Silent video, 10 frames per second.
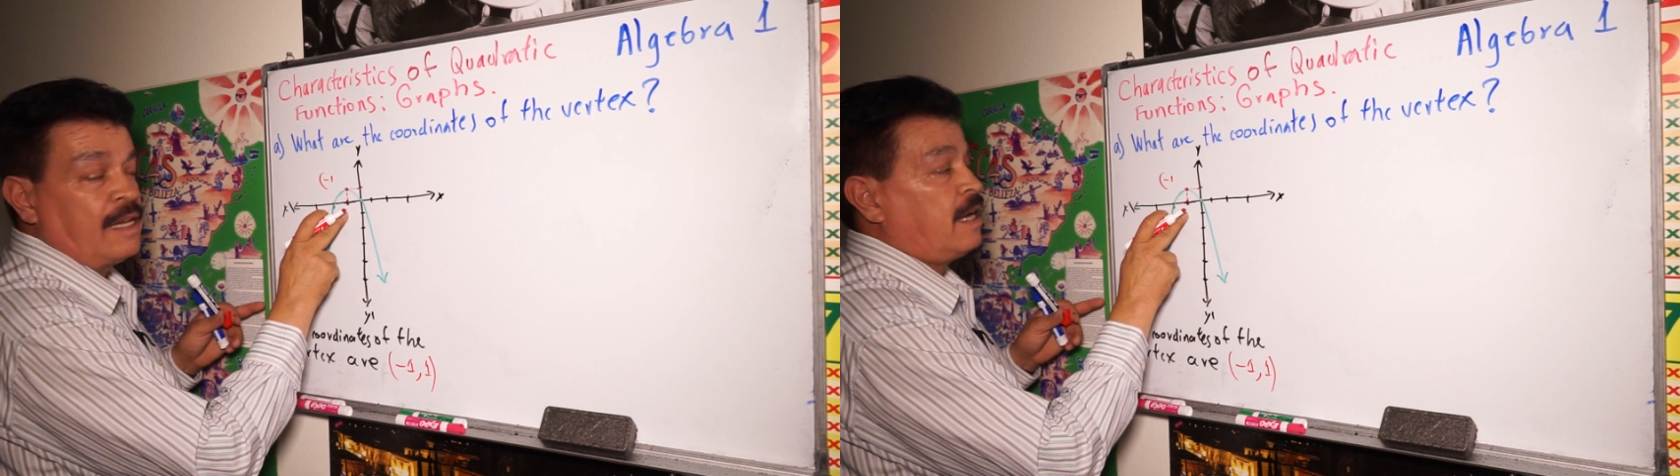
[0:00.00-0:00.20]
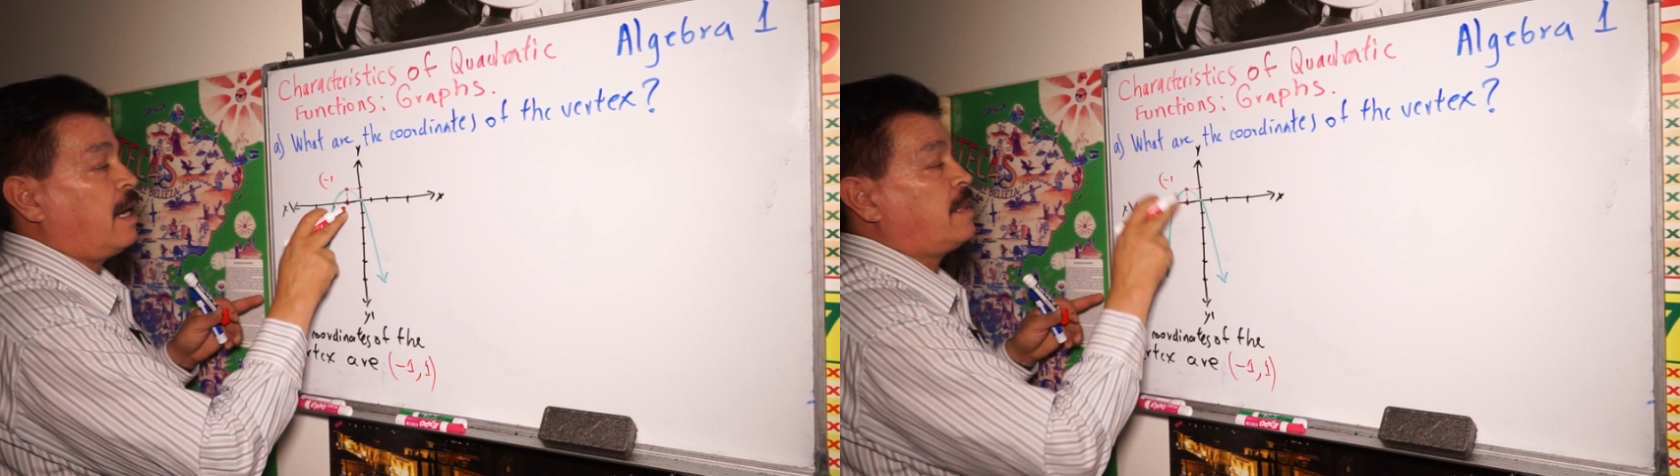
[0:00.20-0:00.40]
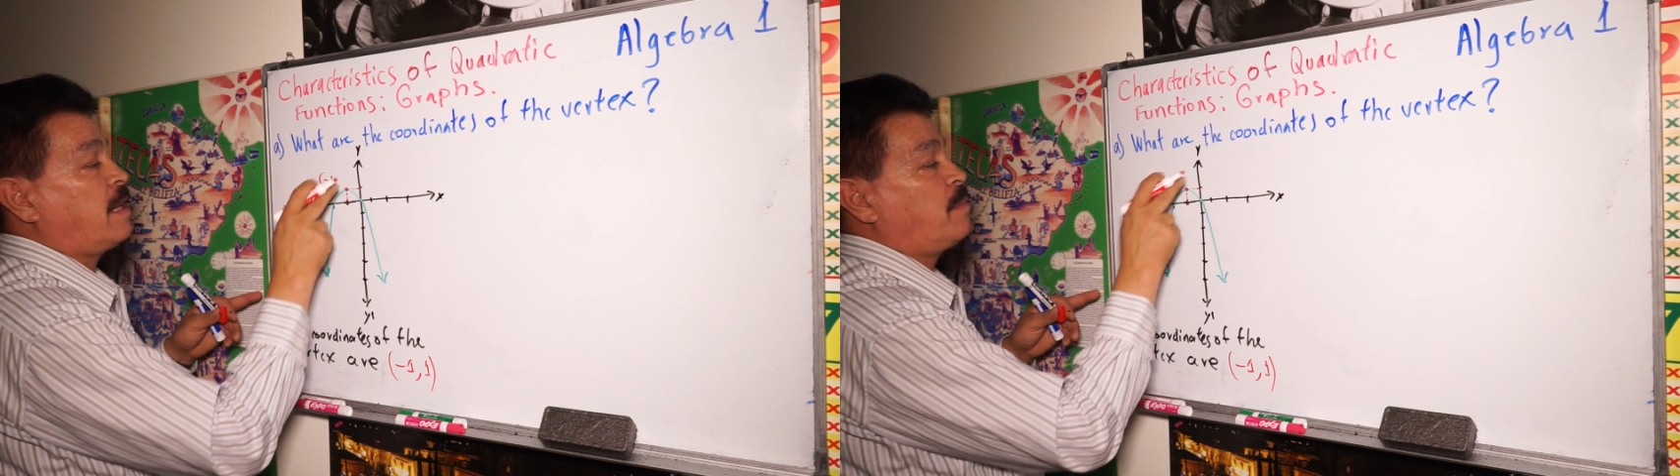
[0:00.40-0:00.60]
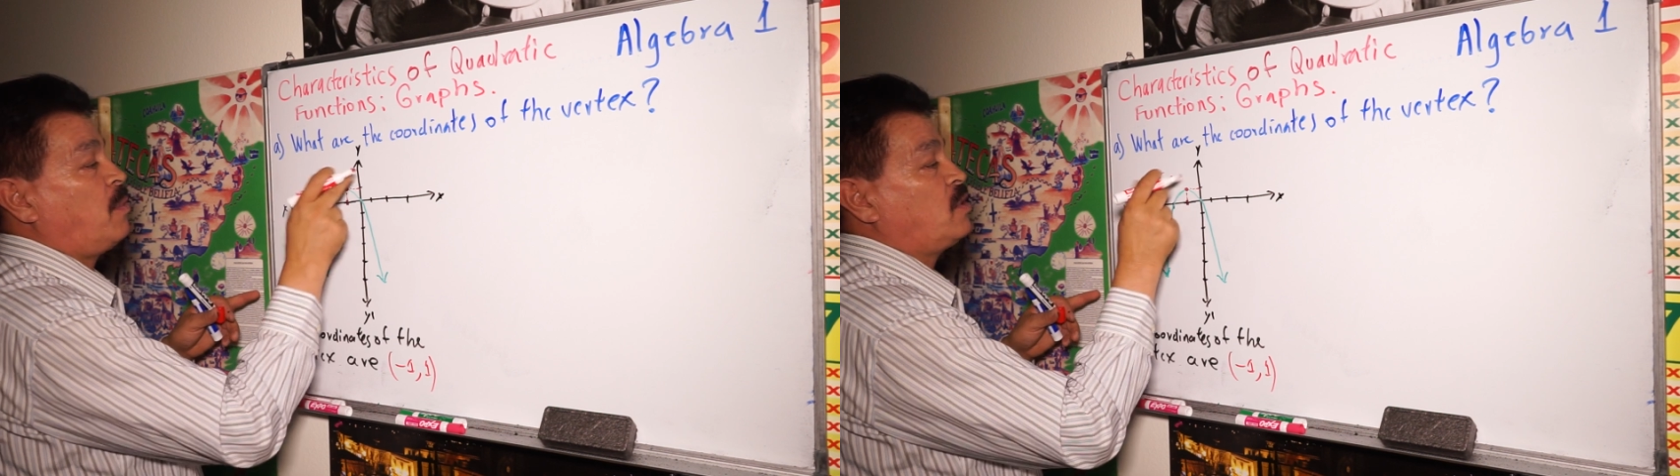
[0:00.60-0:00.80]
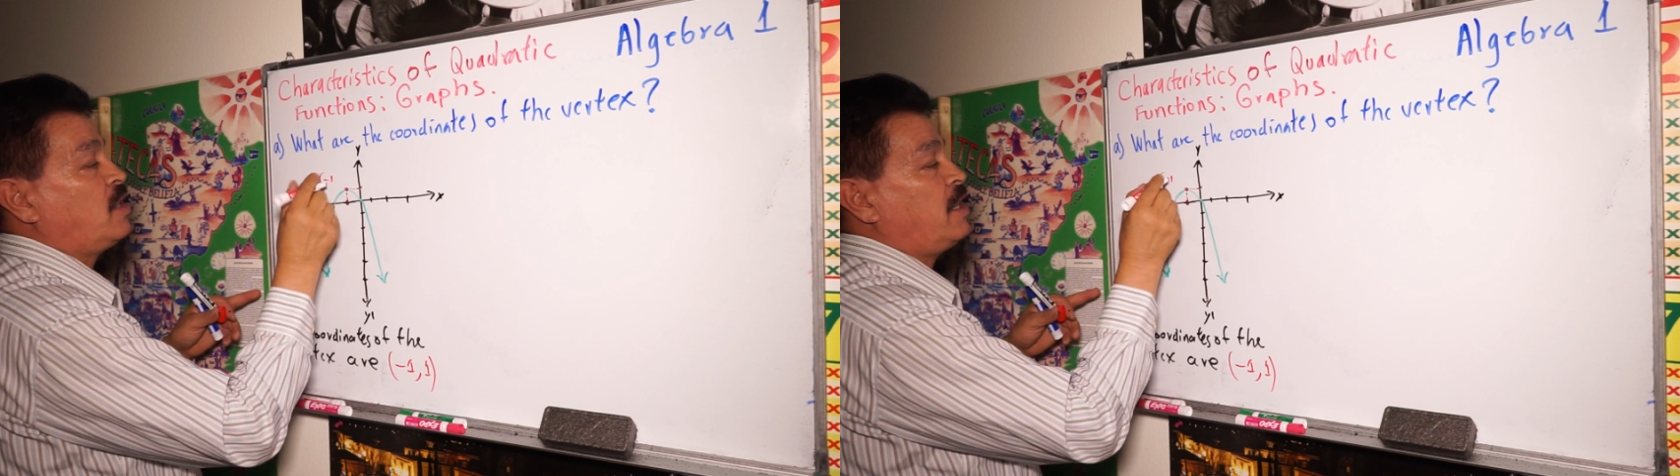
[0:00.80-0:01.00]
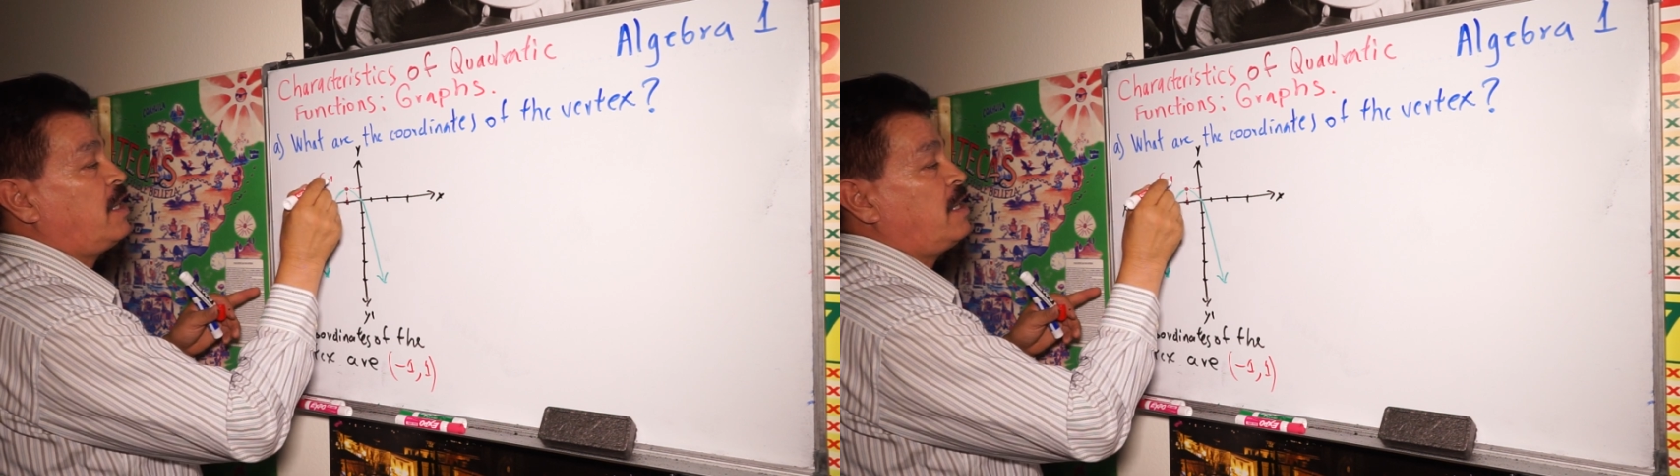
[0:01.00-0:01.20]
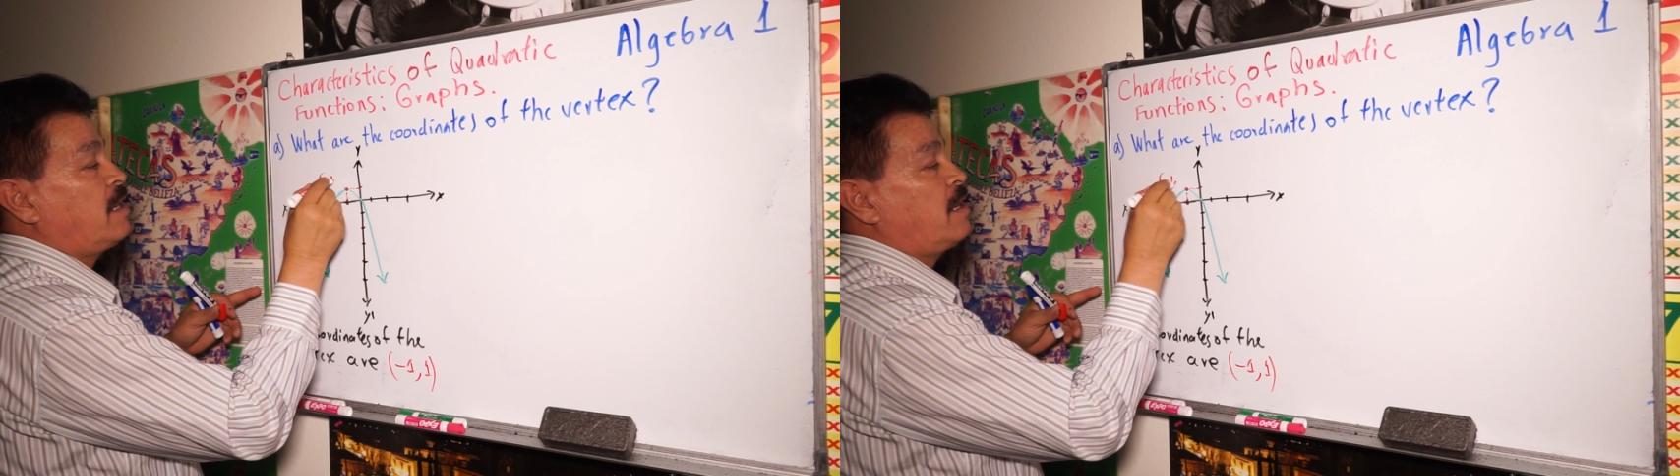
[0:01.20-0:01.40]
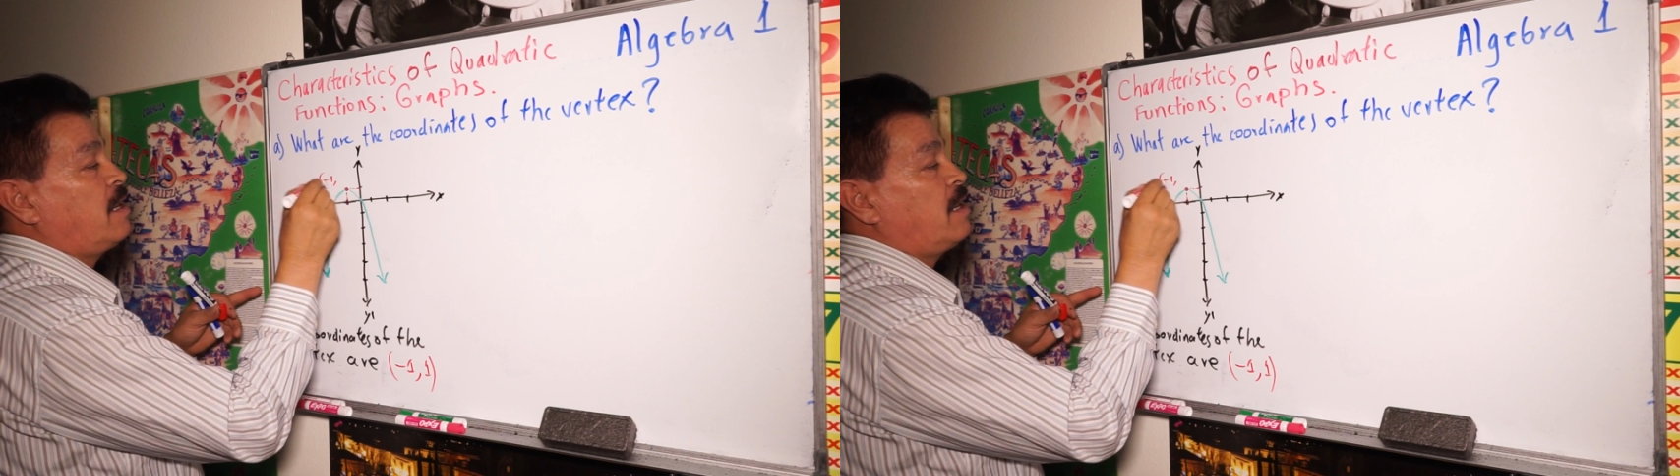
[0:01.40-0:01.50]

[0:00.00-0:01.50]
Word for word: and then positive,